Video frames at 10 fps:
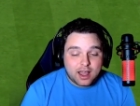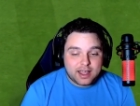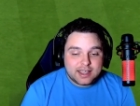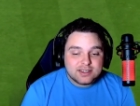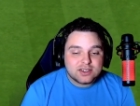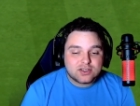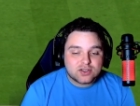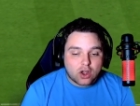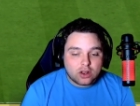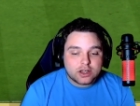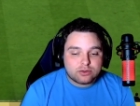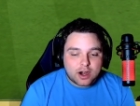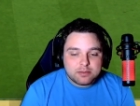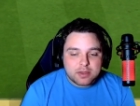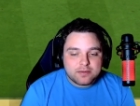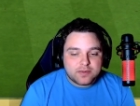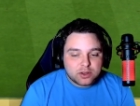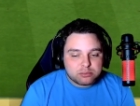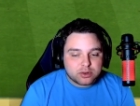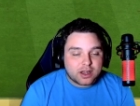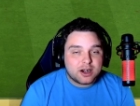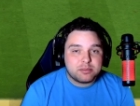He's a solid right midfield player,